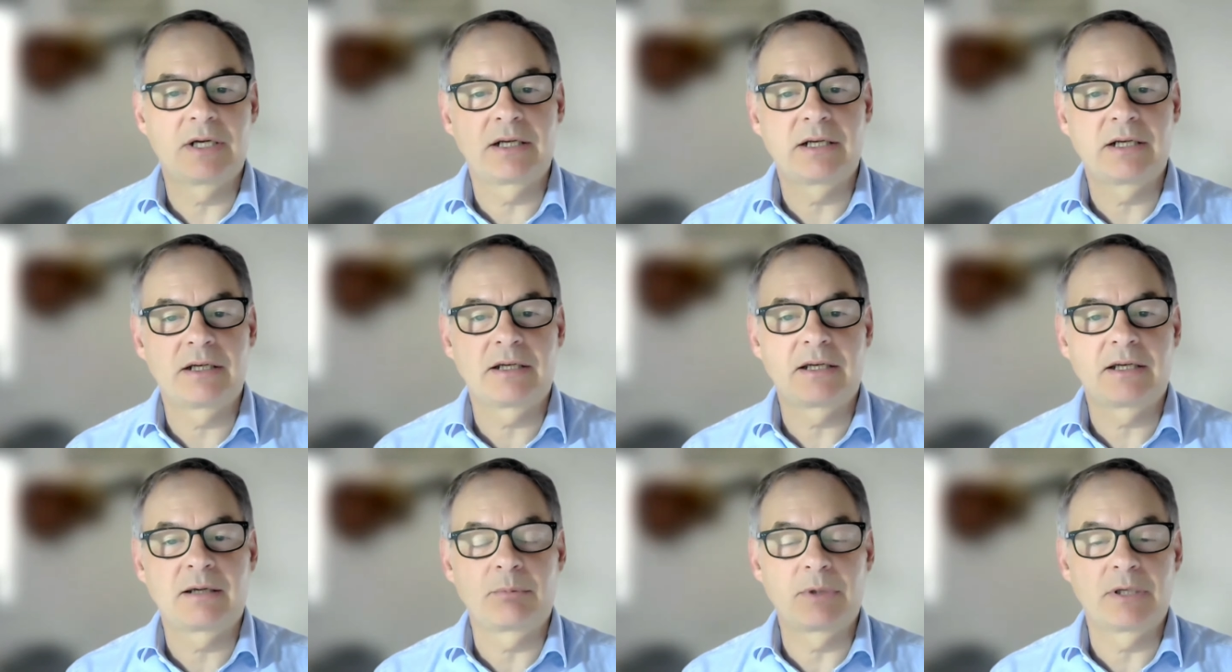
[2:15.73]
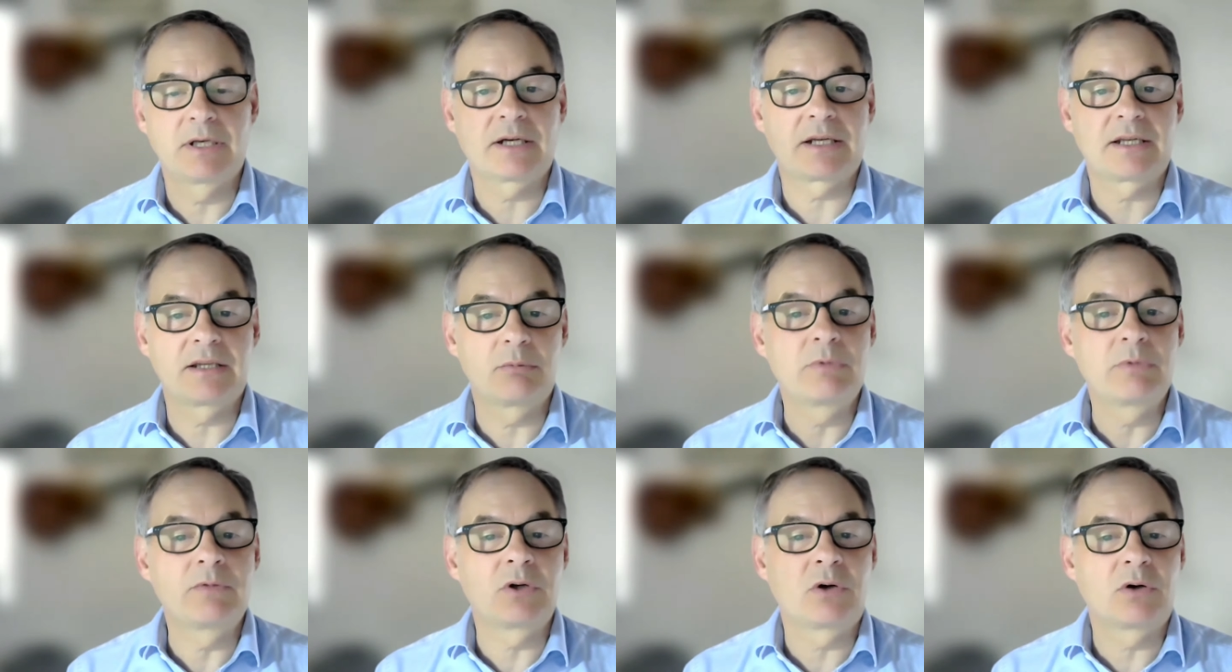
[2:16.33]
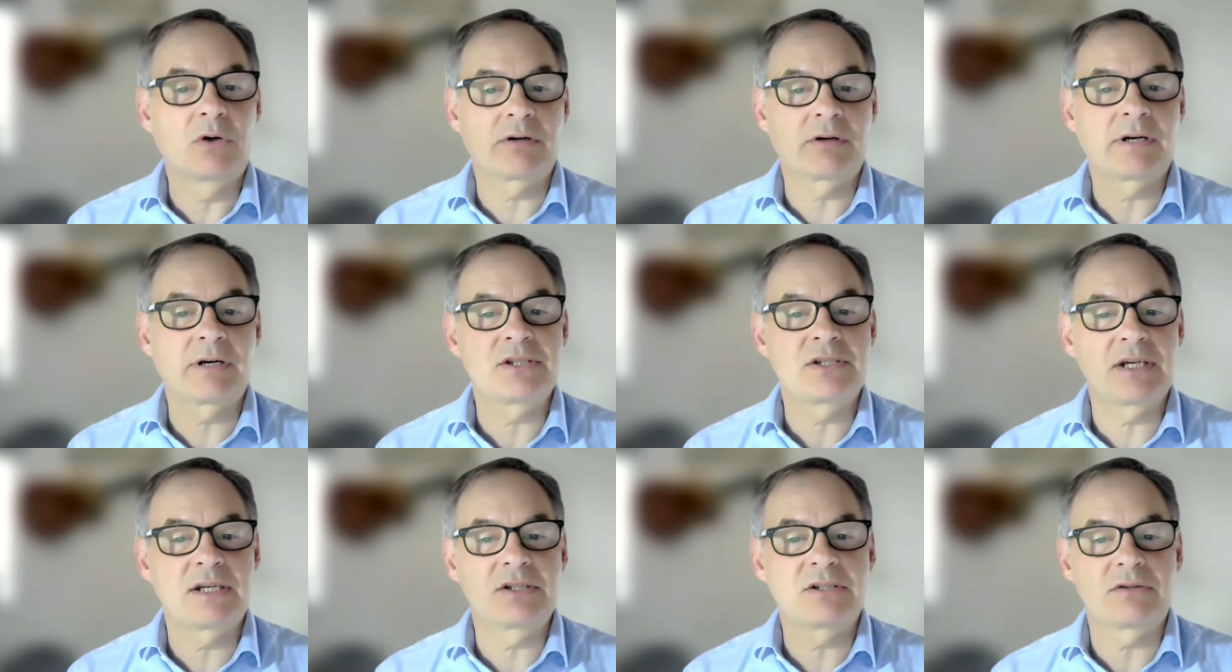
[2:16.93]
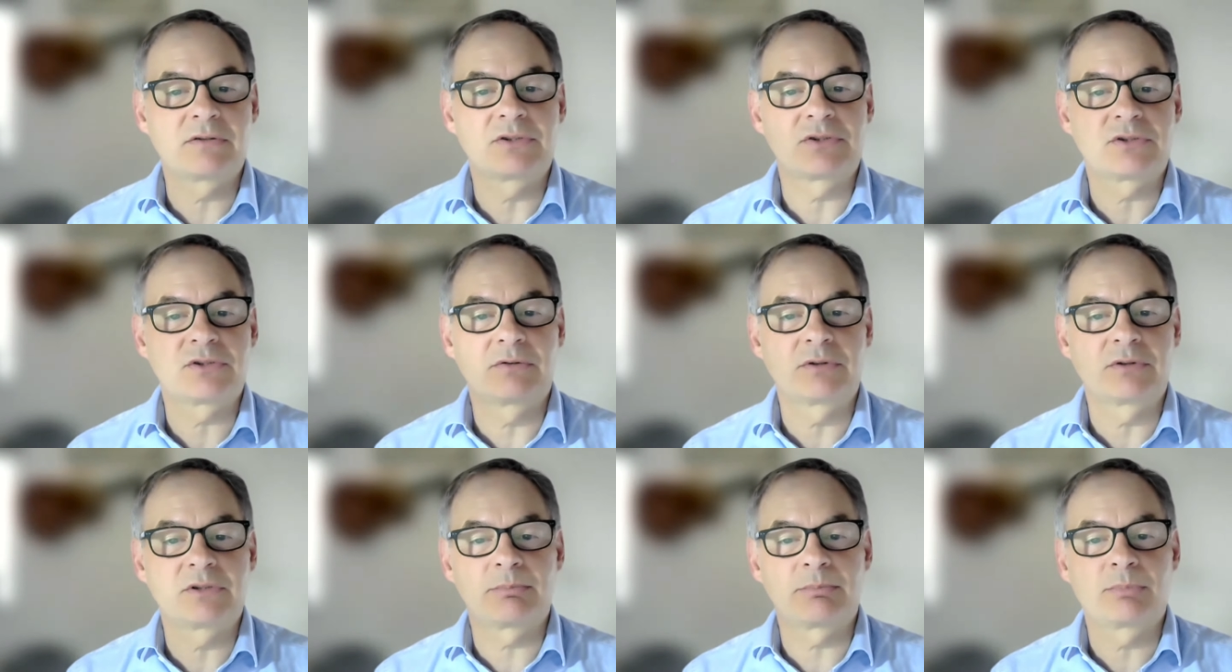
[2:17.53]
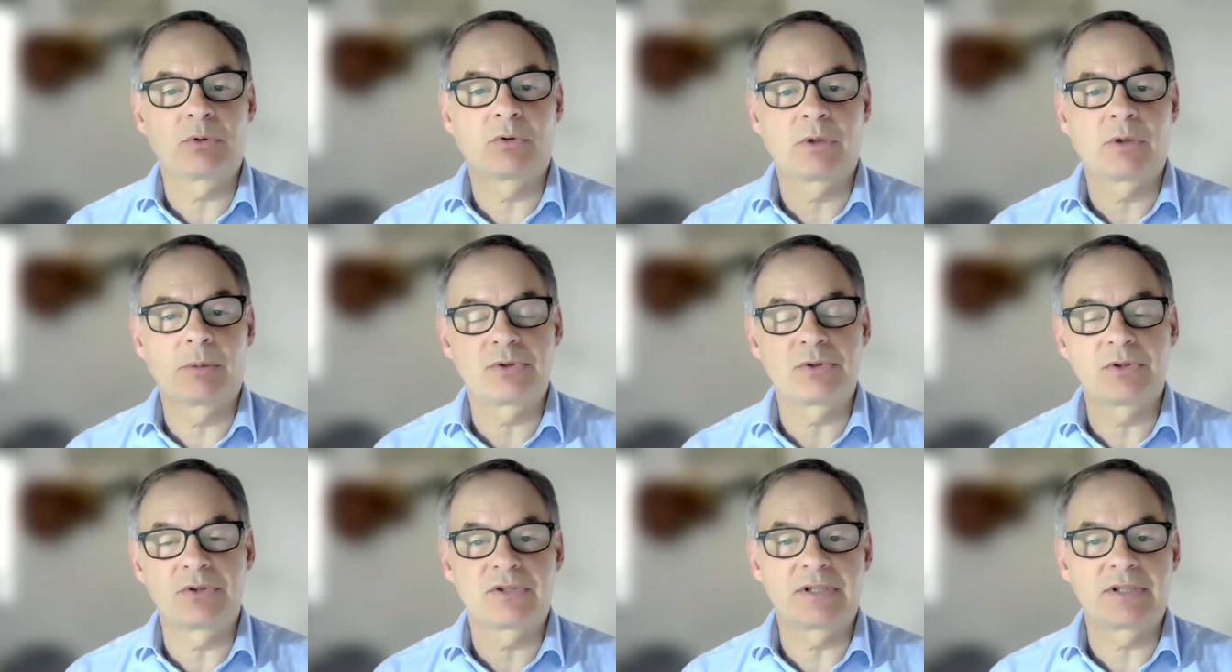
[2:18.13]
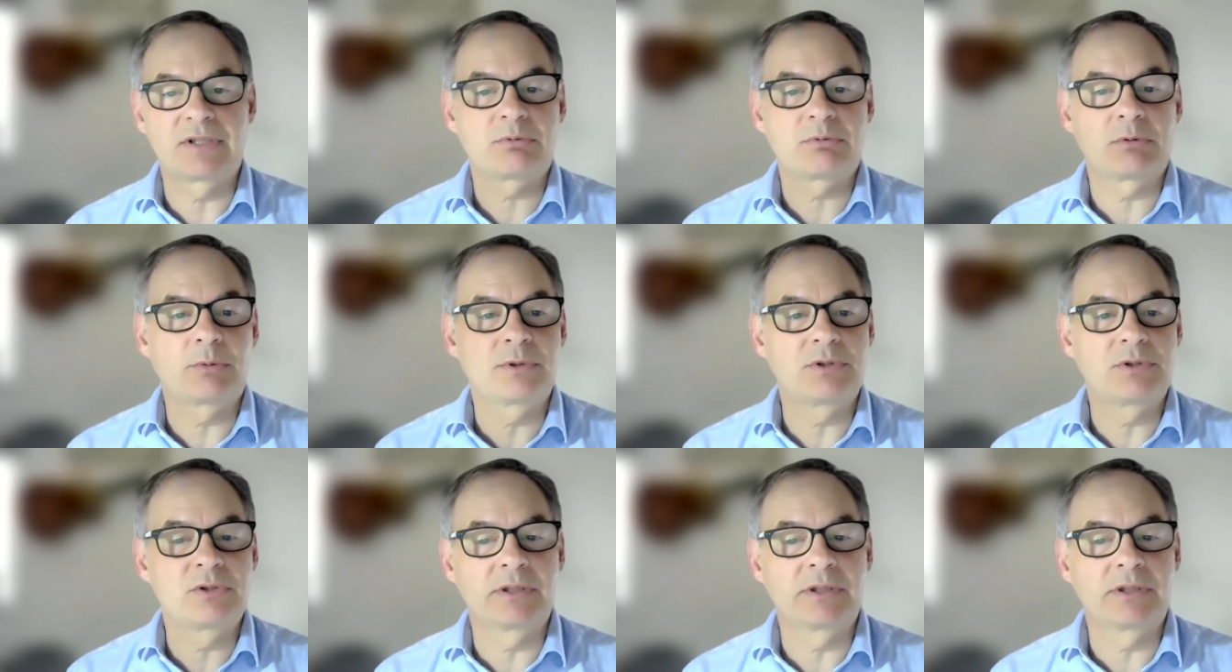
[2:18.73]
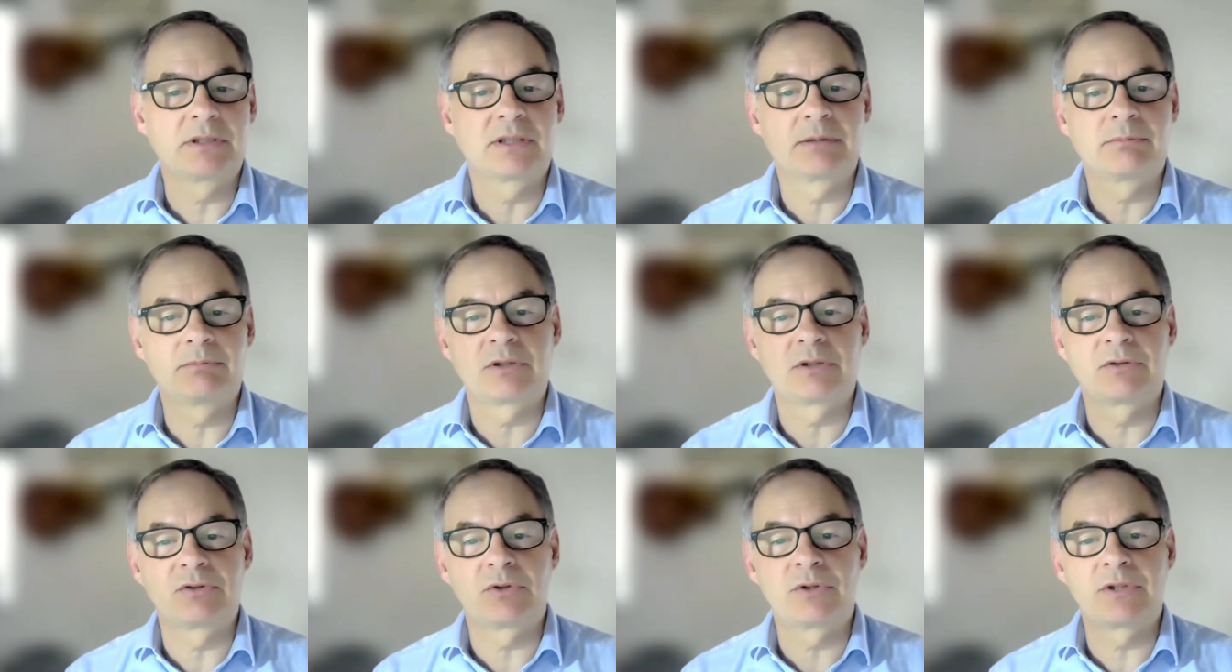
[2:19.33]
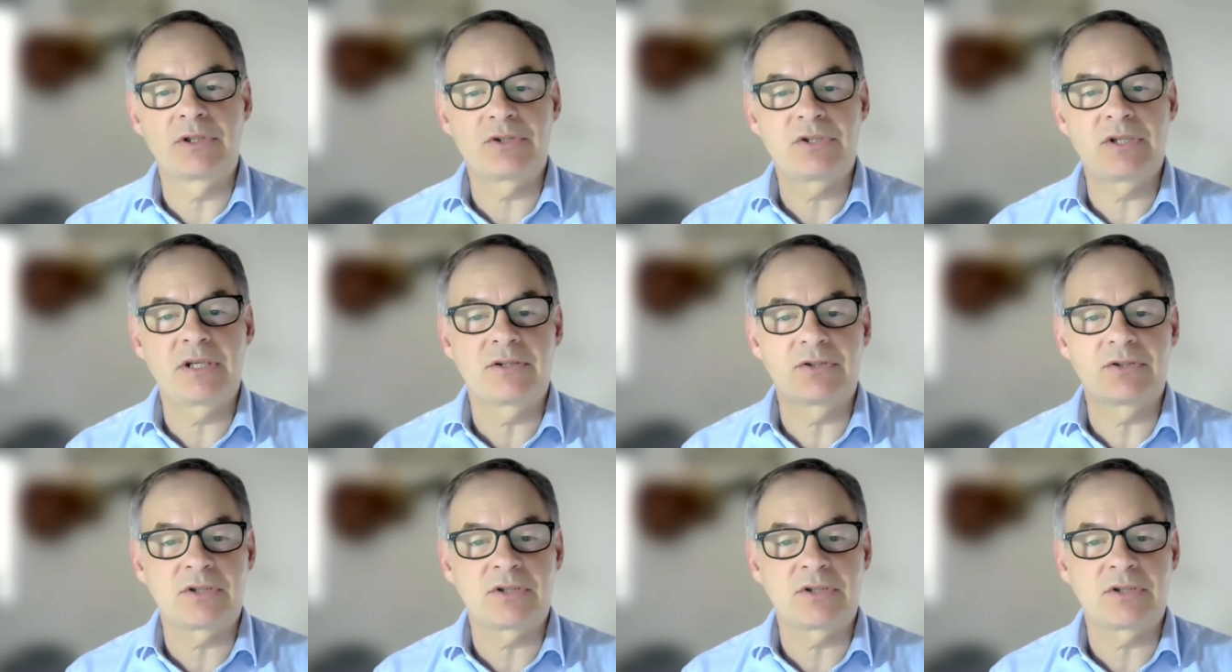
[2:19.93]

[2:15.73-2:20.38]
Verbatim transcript: uh, and we're lucky that we've got great data, is to explore options, and that's what we're doing, uh, you know, during this year.